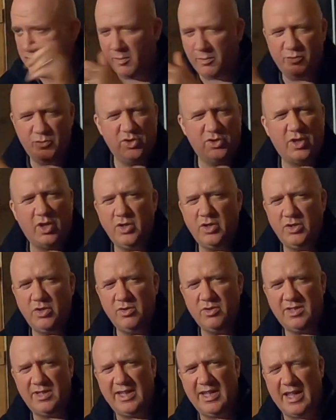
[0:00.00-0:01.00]
I'm just going to
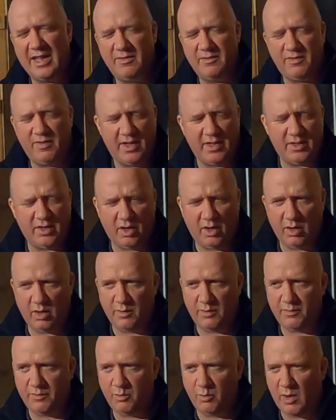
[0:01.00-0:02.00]
use the end fed
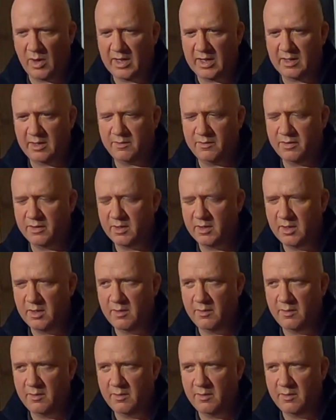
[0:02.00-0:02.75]
half wave